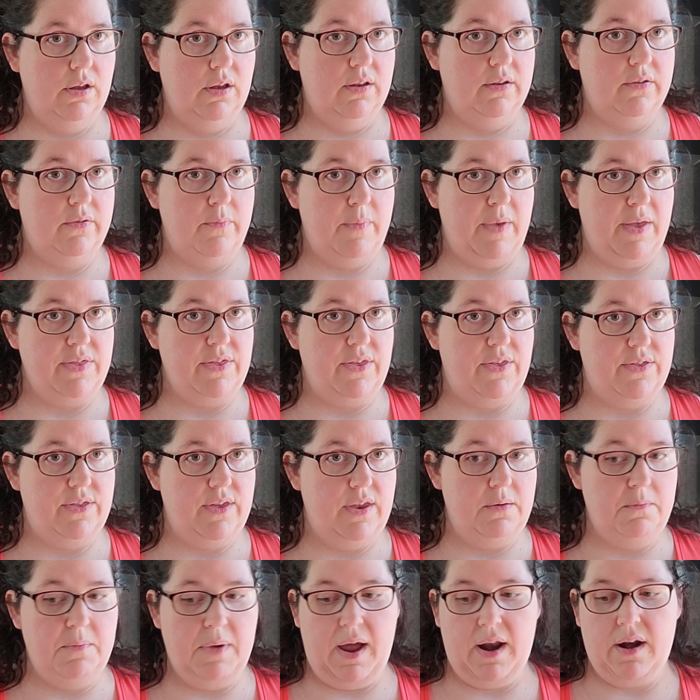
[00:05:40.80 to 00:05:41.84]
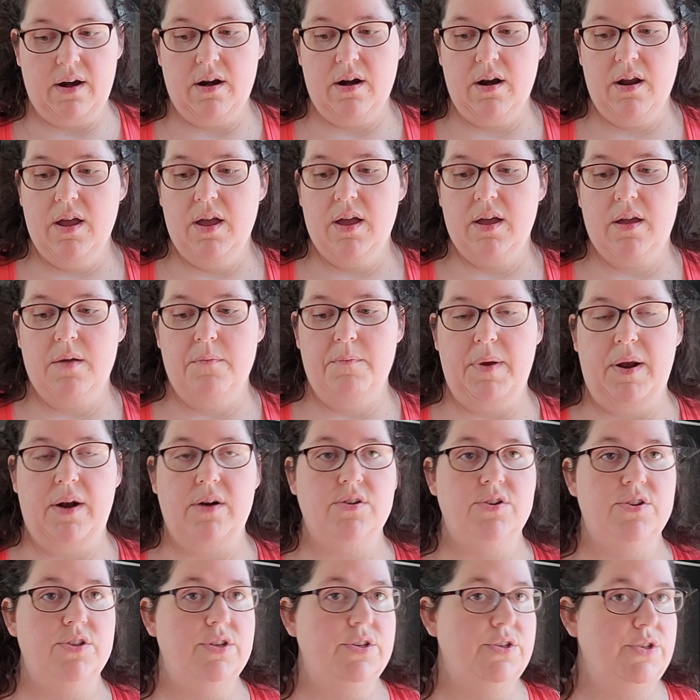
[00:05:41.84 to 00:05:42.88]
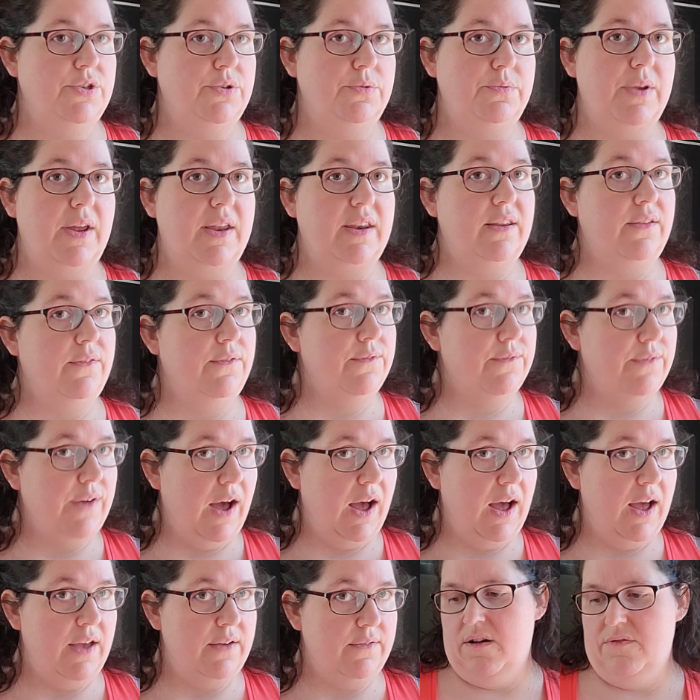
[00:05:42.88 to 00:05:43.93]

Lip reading: to make the thin batter compared to the 295.